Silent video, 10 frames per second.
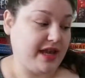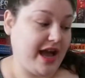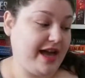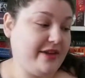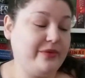
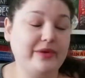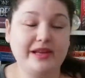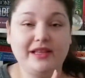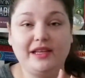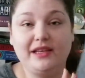I
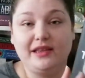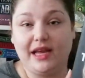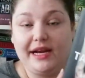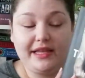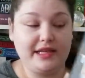really
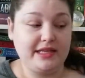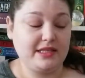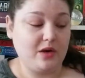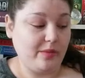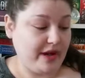liked this
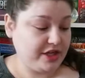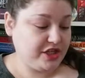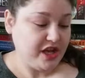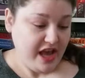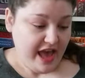so much,